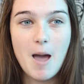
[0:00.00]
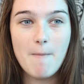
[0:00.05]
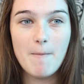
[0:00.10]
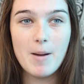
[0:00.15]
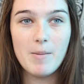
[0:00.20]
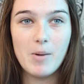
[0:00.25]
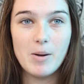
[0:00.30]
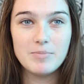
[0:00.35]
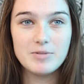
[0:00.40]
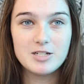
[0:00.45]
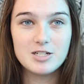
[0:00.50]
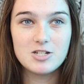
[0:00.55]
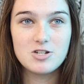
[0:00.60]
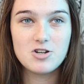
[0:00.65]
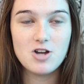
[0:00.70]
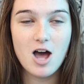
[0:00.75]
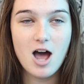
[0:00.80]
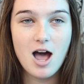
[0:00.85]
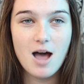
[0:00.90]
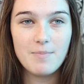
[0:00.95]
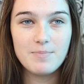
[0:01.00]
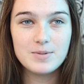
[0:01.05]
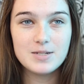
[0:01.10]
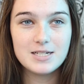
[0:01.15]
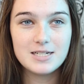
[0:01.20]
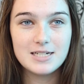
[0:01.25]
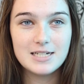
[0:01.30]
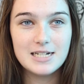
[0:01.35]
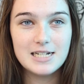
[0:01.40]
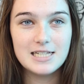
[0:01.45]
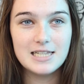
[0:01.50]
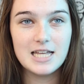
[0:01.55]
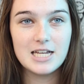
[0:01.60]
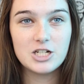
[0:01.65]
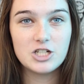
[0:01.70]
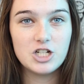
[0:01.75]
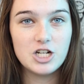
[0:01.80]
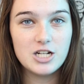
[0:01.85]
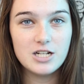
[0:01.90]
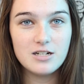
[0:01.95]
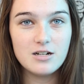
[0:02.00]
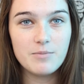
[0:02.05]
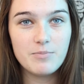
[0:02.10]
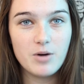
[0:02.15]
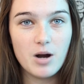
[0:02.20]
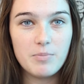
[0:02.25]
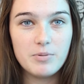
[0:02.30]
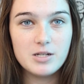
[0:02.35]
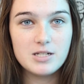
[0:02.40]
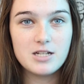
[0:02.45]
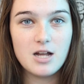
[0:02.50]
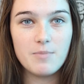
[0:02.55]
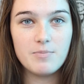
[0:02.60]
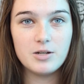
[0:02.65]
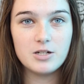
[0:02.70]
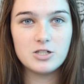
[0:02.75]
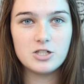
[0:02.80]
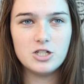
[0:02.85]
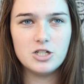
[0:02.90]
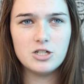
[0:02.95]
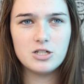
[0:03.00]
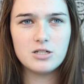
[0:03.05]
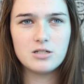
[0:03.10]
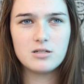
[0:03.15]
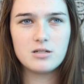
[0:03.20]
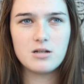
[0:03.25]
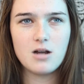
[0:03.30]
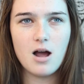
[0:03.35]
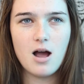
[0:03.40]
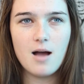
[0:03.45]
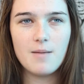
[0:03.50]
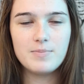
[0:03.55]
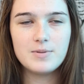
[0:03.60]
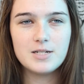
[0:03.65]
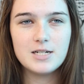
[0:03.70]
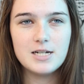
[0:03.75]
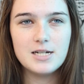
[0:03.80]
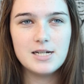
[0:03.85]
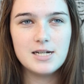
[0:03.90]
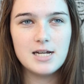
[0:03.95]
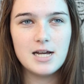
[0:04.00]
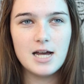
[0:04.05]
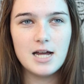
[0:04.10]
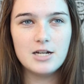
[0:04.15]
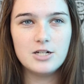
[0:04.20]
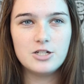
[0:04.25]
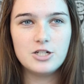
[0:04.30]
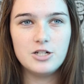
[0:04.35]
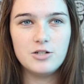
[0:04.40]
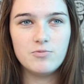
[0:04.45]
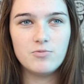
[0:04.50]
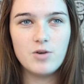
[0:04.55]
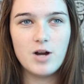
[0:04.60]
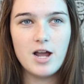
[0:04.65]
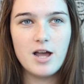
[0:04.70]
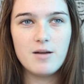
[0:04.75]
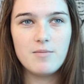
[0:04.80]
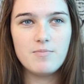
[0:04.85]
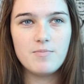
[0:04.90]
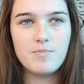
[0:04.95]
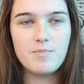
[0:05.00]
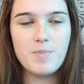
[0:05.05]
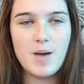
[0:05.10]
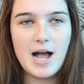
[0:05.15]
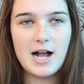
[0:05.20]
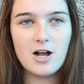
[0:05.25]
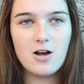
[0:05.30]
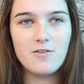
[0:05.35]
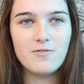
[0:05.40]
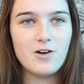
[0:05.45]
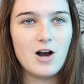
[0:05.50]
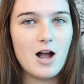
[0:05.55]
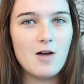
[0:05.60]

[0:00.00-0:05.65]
My mom stopped, like she didn't abruptly stop, like she just stopped and she ran back over.